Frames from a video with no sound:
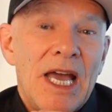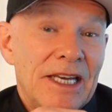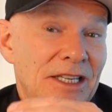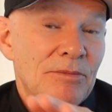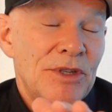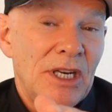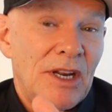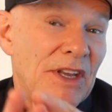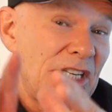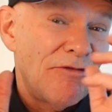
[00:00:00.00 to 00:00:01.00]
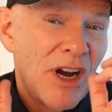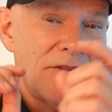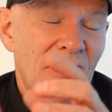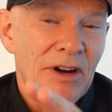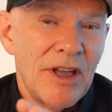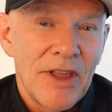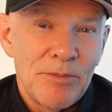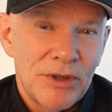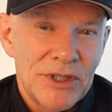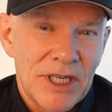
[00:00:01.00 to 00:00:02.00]
And comes in and they say, right, and they
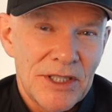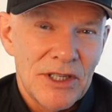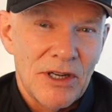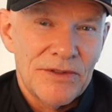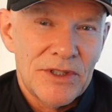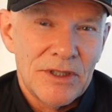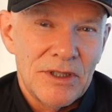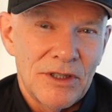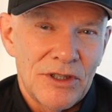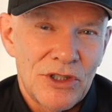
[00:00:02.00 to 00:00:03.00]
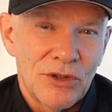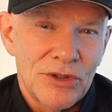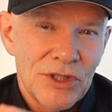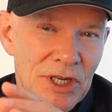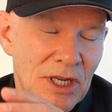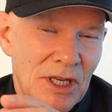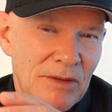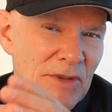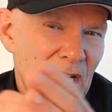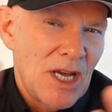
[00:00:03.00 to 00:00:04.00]
put a set of softs onto George's
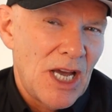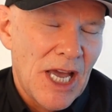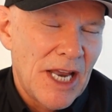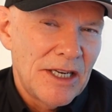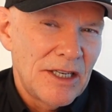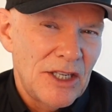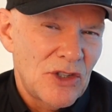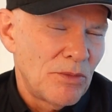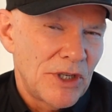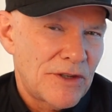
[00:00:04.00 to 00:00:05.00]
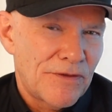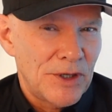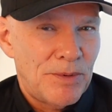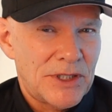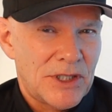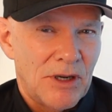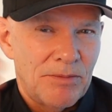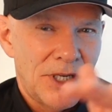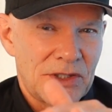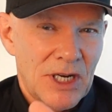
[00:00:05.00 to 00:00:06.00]
car. And it's almost a free pit
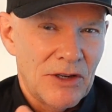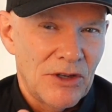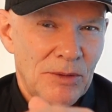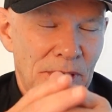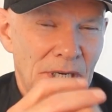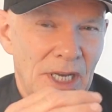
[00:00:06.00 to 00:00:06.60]
stop because they're going through the pit